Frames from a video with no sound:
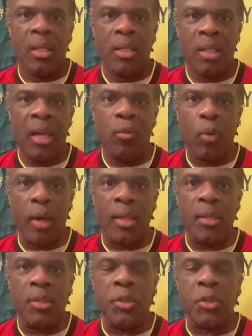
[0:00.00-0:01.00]
10
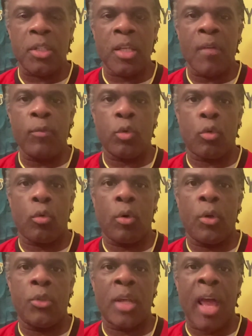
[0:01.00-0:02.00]
wins, 7
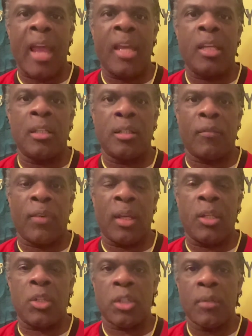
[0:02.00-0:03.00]
draws, 8
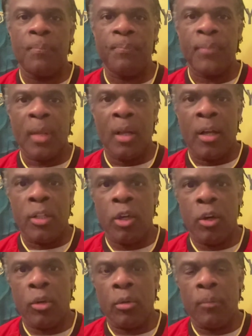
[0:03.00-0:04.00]
defeats. A
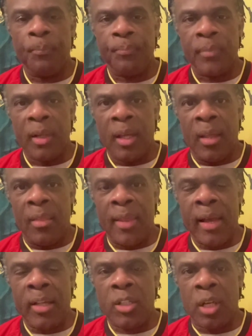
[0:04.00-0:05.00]
total in
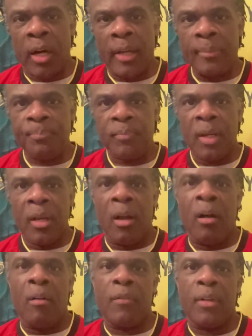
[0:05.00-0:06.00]
that time
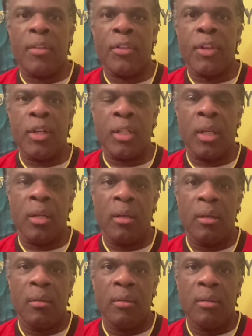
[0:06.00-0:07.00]
of
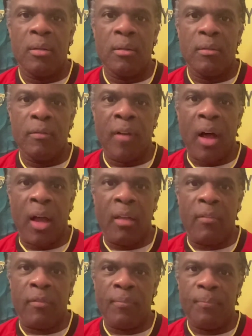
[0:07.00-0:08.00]
37